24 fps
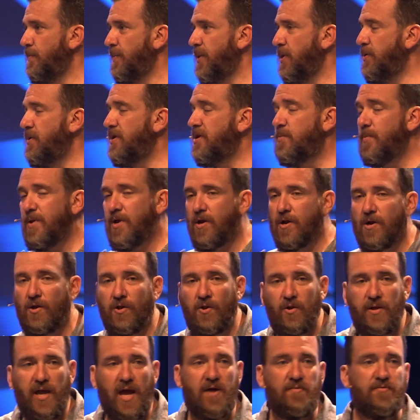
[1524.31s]
You need to be on the
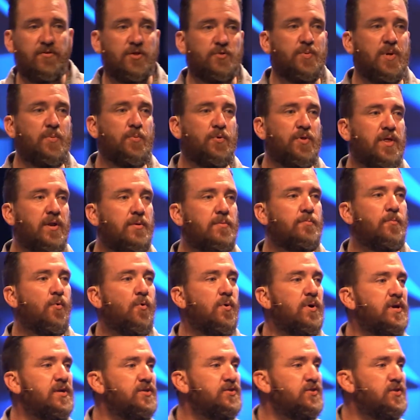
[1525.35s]
lookout for those people that are
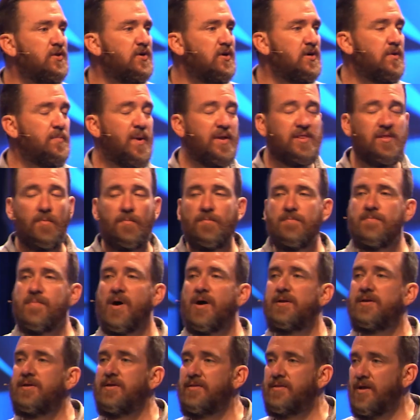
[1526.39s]
more concerned about the
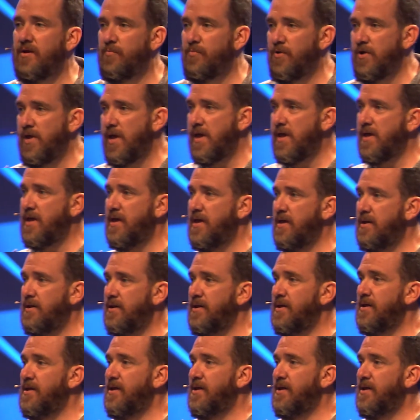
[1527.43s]
money they're bringing in